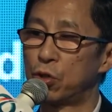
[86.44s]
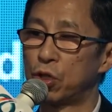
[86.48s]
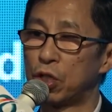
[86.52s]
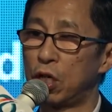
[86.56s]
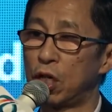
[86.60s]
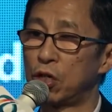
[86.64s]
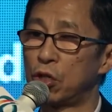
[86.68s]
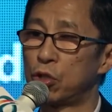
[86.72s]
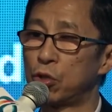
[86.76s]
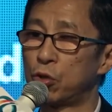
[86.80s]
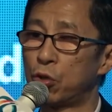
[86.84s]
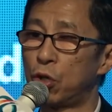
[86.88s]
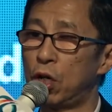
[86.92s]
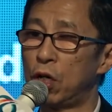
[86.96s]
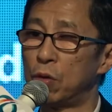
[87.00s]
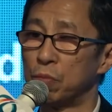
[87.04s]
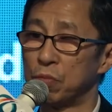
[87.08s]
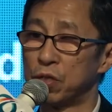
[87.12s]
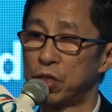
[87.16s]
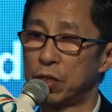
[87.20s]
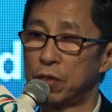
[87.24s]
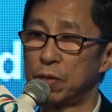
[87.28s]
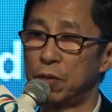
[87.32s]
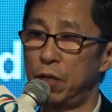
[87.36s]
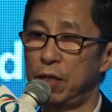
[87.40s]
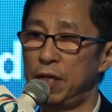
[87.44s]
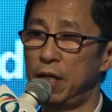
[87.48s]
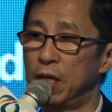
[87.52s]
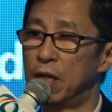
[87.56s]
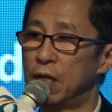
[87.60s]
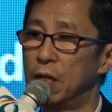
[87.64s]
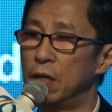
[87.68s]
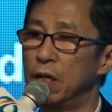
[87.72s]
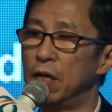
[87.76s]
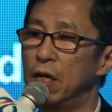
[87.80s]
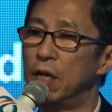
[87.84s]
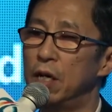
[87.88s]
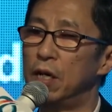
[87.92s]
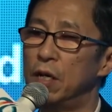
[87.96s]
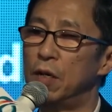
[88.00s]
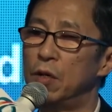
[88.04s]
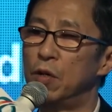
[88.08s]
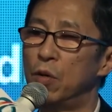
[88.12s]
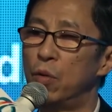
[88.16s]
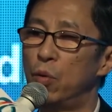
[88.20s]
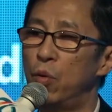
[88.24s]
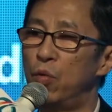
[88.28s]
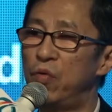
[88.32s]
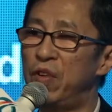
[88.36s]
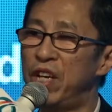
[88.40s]
Donald Trump's
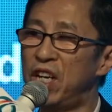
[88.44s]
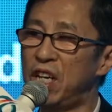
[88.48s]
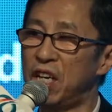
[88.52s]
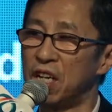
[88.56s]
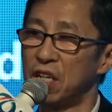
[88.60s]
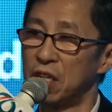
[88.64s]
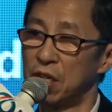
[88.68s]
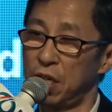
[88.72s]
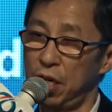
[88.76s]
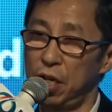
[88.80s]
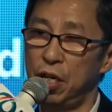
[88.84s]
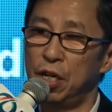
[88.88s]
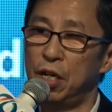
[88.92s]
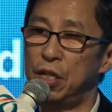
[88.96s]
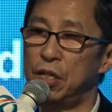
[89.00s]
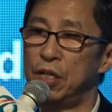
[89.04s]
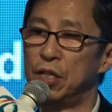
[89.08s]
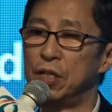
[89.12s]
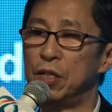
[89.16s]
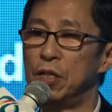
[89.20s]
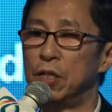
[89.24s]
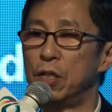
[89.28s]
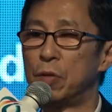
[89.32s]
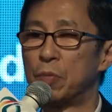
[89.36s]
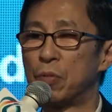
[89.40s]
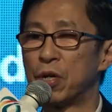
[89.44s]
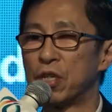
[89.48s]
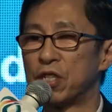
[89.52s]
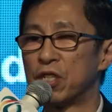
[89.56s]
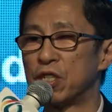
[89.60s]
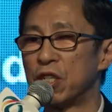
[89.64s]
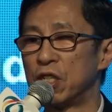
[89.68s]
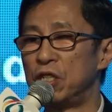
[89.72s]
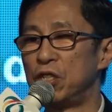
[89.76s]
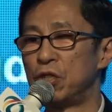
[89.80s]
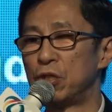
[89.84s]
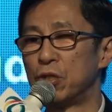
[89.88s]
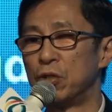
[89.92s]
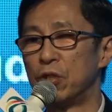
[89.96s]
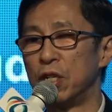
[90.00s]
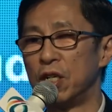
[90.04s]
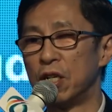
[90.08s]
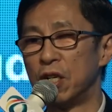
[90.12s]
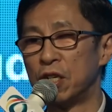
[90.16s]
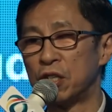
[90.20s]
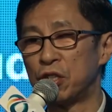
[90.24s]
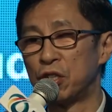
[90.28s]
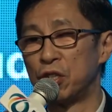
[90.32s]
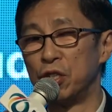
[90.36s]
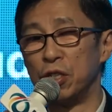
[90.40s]
winning in the presidential
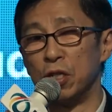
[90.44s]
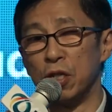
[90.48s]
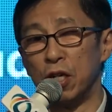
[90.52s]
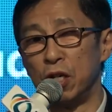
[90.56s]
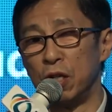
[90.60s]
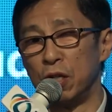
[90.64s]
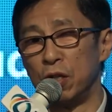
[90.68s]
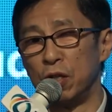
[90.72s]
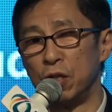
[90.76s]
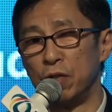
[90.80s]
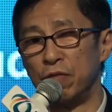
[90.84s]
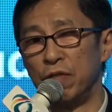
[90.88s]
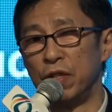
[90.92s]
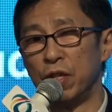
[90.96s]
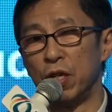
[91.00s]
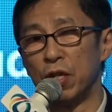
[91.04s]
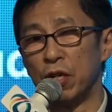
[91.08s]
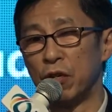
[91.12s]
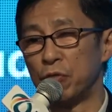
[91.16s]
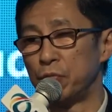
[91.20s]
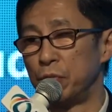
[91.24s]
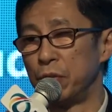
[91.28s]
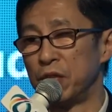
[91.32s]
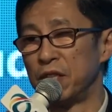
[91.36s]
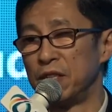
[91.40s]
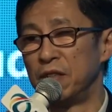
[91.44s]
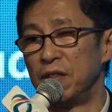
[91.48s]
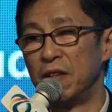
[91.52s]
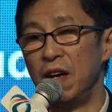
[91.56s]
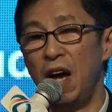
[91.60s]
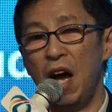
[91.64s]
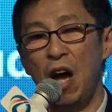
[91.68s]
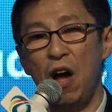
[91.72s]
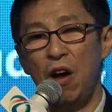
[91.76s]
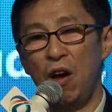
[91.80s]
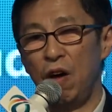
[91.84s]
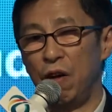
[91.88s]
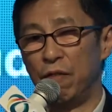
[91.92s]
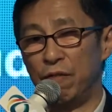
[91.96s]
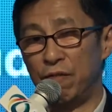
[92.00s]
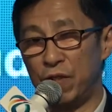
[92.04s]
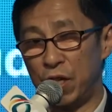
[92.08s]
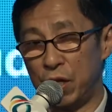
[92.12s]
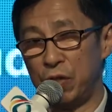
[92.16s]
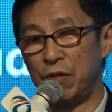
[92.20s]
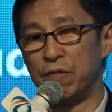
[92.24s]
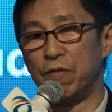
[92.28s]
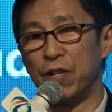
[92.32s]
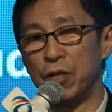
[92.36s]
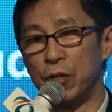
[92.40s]
election, and we have been
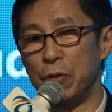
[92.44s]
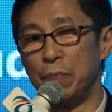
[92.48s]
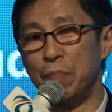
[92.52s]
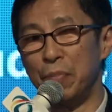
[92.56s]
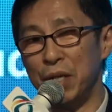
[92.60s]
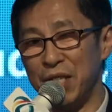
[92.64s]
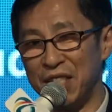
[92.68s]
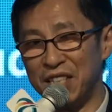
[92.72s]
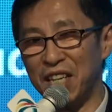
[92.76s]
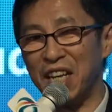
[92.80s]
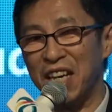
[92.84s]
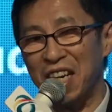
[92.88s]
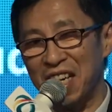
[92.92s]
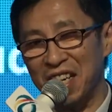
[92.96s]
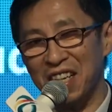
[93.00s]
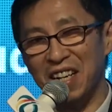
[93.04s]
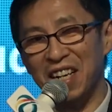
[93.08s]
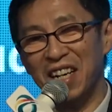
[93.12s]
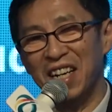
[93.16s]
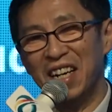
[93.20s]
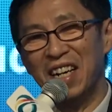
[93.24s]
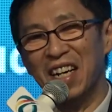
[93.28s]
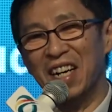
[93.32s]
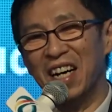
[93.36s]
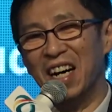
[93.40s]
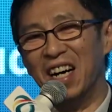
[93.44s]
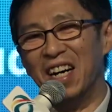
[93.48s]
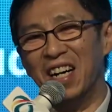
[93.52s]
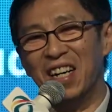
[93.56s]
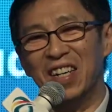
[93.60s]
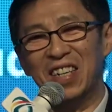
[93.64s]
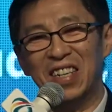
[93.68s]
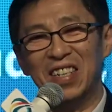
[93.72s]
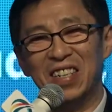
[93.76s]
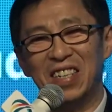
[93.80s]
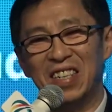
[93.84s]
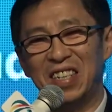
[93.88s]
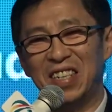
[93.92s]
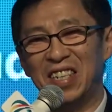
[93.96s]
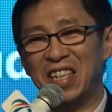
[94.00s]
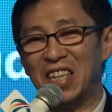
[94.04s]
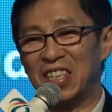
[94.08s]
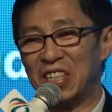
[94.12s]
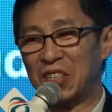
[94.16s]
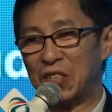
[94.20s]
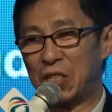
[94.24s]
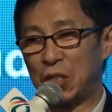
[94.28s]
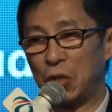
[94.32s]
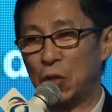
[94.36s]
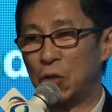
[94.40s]
very, very busy.
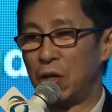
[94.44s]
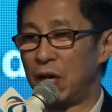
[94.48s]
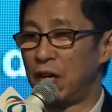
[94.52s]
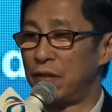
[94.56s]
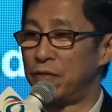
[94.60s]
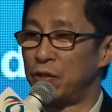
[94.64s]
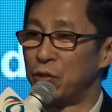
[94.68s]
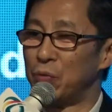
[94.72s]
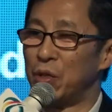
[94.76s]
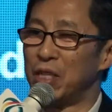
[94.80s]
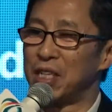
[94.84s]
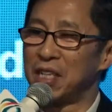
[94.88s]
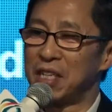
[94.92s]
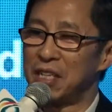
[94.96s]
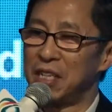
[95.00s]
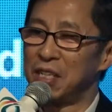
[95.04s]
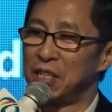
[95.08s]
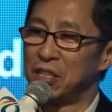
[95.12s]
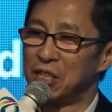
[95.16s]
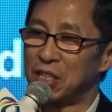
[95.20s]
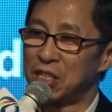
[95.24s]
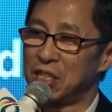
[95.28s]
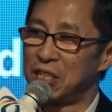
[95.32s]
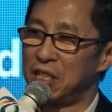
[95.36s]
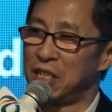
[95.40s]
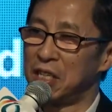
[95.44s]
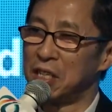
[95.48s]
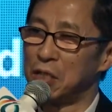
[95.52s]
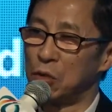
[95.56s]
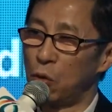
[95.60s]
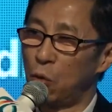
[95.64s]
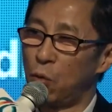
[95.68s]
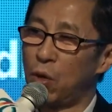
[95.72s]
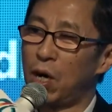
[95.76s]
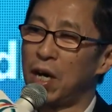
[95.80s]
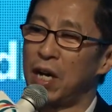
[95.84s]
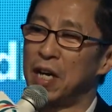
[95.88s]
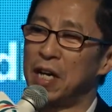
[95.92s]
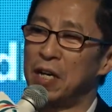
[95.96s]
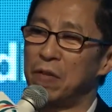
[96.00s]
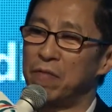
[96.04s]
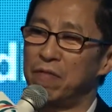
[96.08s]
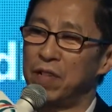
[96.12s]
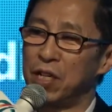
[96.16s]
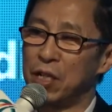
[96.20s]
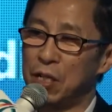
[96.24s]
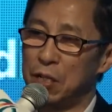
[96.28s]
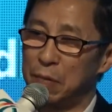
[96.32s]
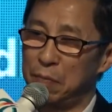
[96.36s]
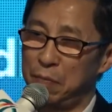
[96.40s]
So everyone can understand why
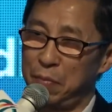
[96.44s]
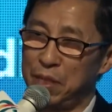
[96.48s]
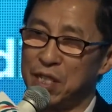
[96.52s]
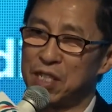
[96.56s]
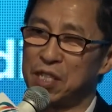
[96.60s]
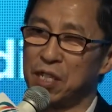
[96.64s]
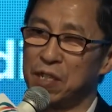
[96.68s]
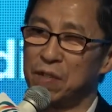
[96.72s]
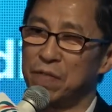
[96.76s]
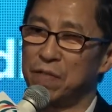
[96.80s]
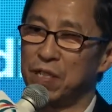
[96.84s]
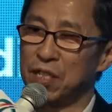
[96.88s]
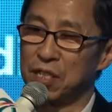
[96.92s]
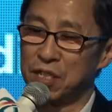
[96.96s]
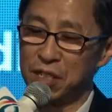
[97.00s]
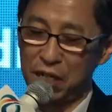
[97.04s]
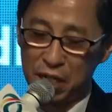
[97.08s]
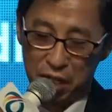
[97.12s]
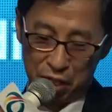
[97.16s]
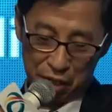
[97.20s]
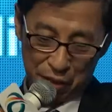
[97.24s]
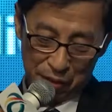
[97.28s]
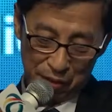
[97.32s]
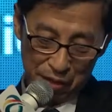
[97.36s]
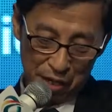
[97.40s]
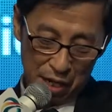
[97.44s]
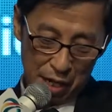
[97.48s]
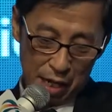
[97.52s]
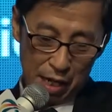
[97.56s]
we are busy with that.